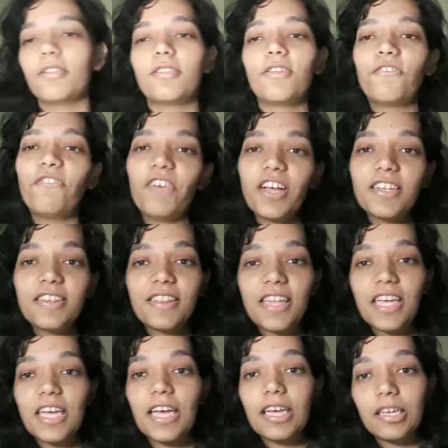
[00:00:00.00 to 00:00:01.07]
the first
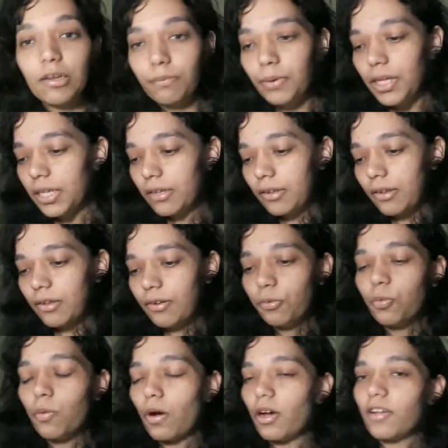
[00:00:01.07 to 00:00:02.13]
thing I completed
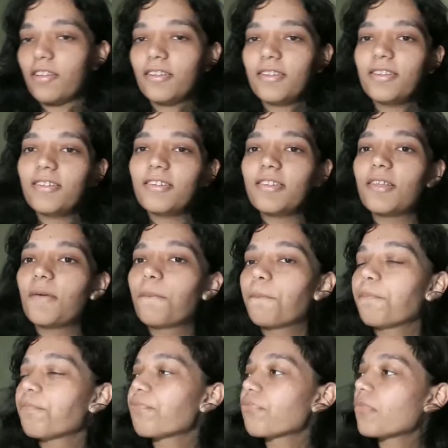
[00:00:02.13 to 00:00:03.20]
was
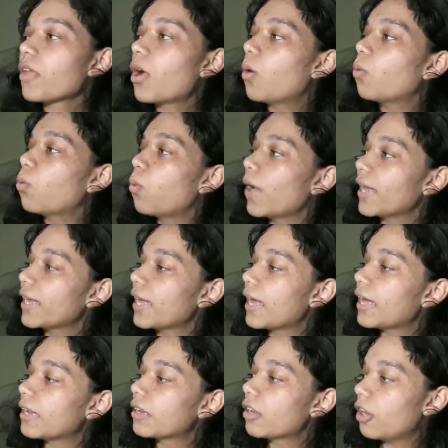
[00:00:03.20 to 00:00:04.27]
Wing
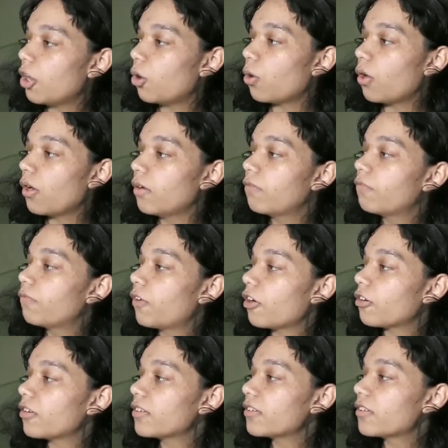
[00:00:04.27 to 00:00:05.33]
and Claw,
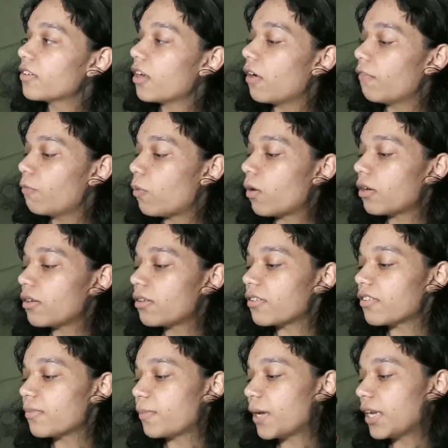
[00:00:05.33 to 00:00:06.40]
Forest of
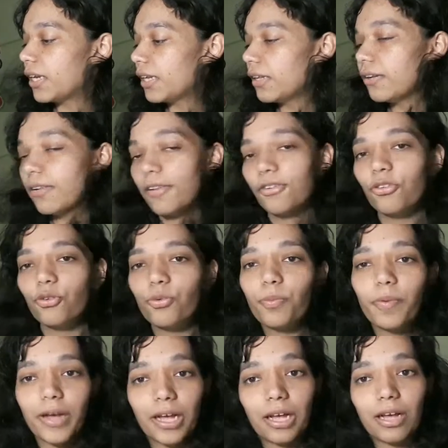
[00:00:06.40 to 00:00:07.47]
Wonders by Linda Sue
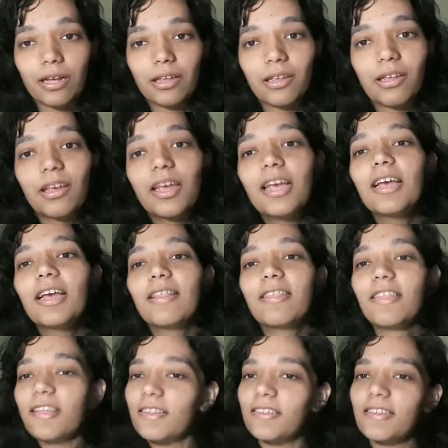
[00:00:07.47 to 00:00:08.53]
Park.
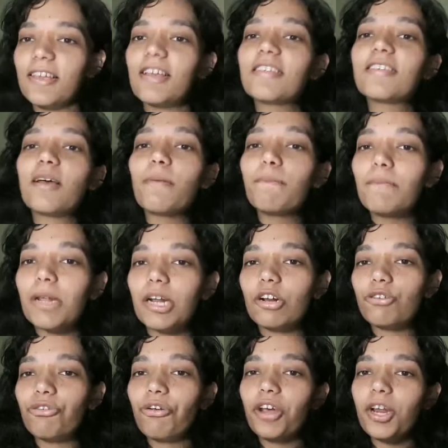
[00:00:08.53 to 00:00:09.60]
This is a
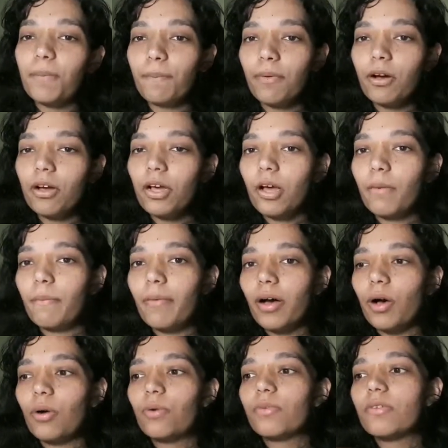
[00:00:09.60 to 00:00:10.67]
middle grade book
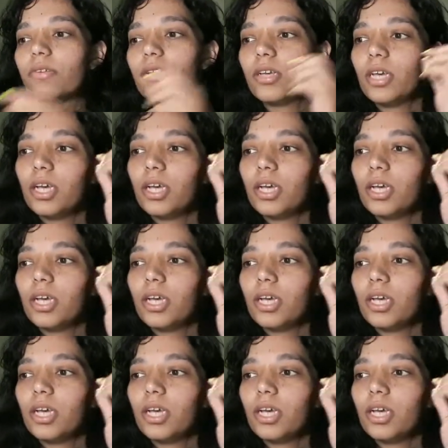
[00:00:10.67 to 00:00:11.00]
about